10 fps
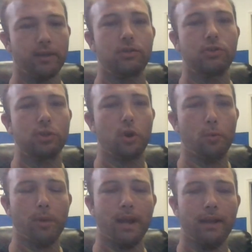And
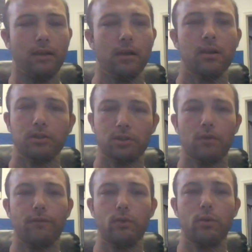so
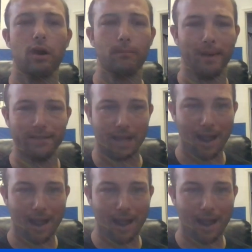few companies